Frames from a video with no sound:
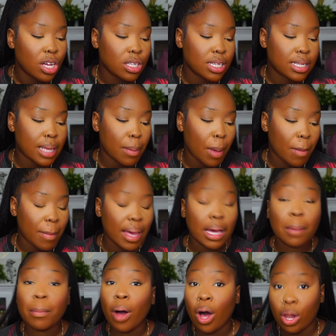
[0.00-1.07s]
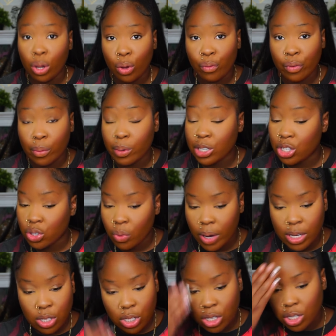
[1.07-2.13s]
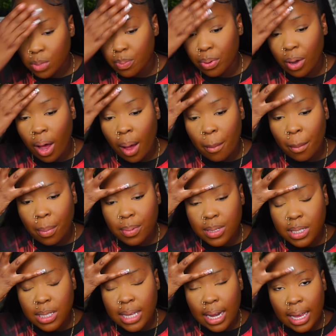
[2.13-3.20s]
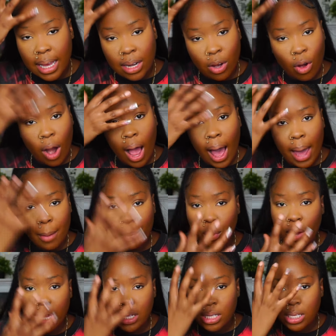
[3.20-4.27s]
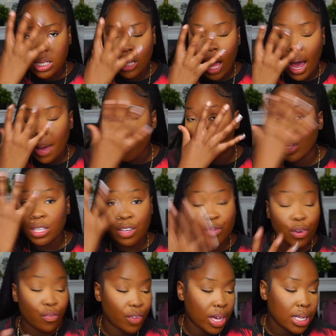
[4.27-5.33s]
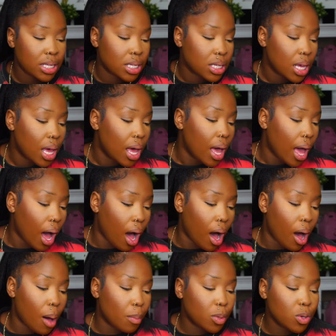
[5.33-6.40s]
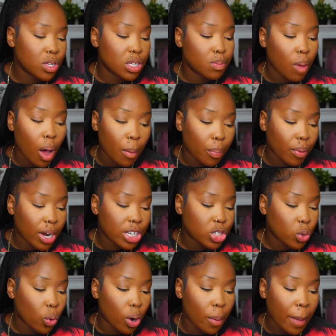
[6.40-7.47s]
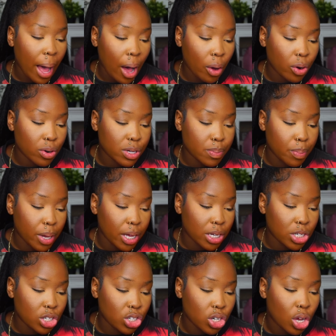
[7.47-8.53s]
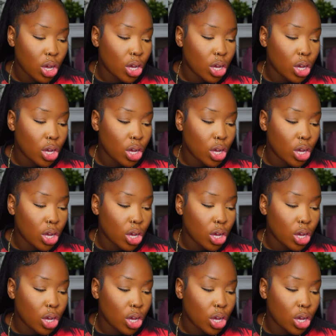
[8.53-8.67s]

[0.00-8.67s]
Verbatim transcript: to set my makeup all over, which is great. So you can just put, um, set it in your high points, the high points of your face. Um, use a small brush or a powder sponge